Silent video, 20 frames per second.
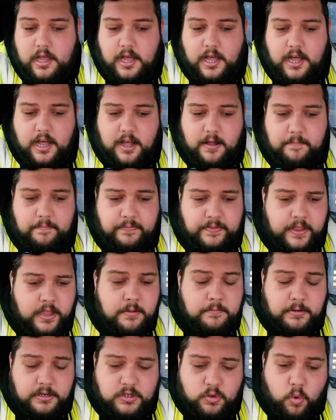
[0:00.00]
Um,
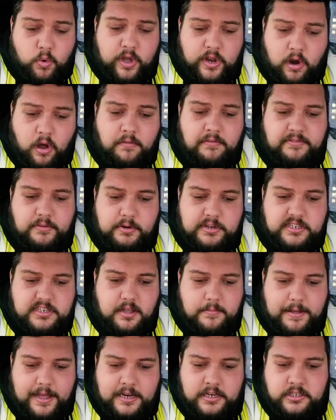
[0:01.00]
but talking of voice
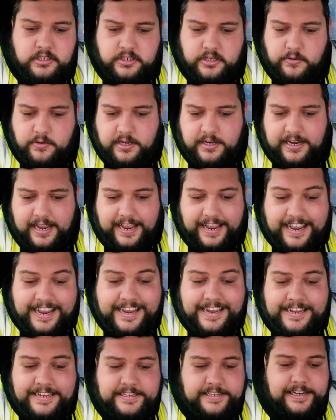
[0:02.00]
commands, you can
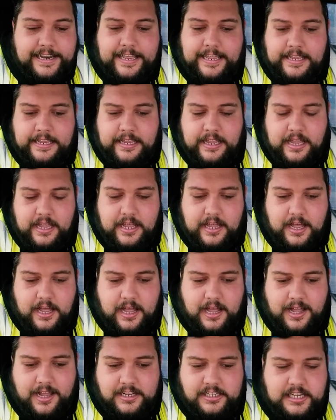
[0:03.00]
easily
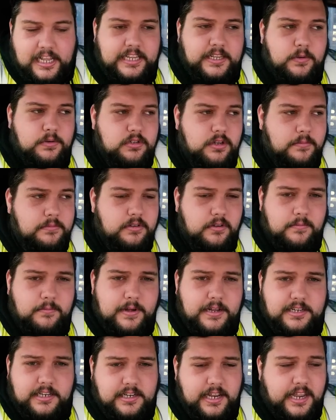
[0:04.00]
uh, tell your TomTom
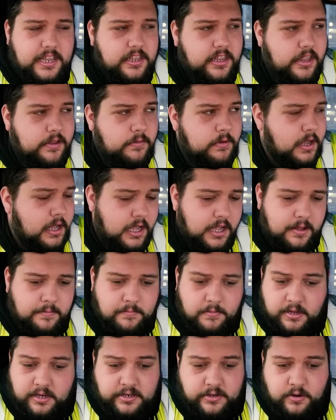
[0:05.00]
where to take you.
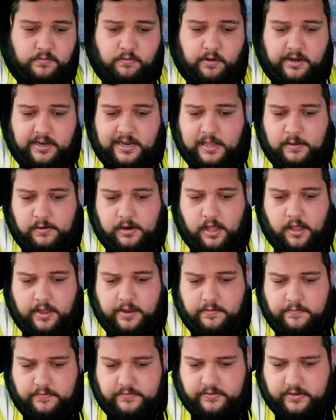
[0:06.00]
Um, I can do it right now
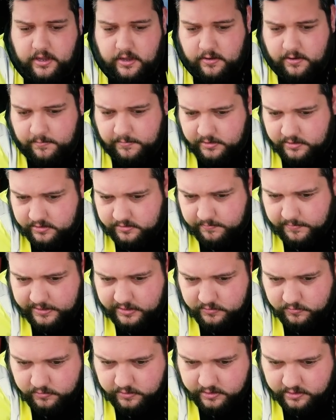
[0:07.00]
live, so I'm going to just
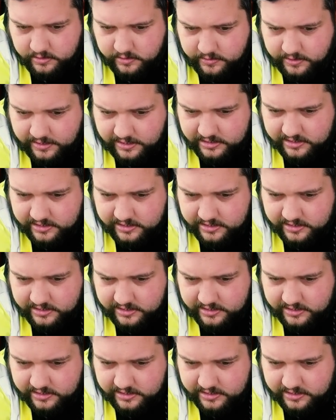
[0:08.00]
make sure you can